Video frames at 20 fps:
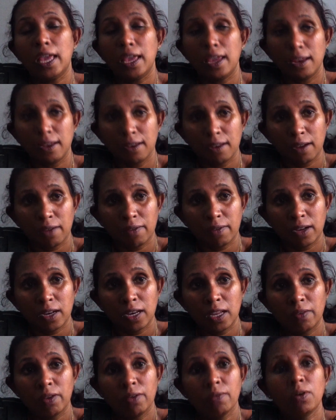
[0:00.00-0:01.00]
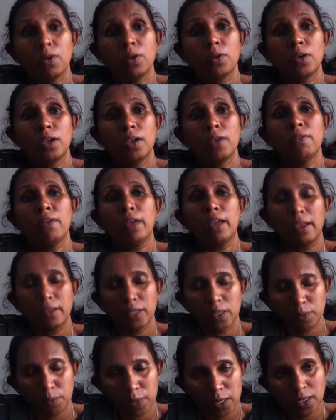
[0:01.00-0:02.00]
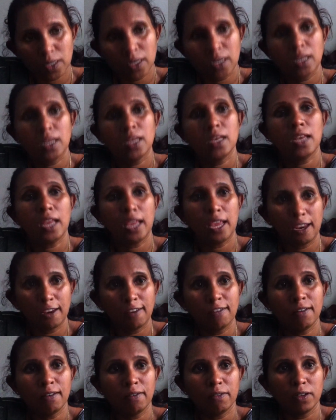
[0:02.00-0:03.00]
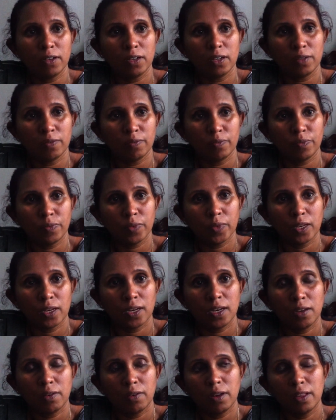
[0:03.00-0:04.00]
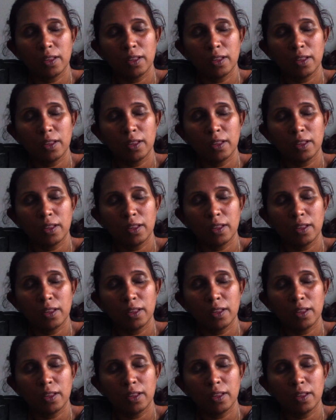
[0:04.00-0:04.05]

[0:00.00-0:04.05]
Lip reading: 8 hourly, we want to give especially in 8 hours, right?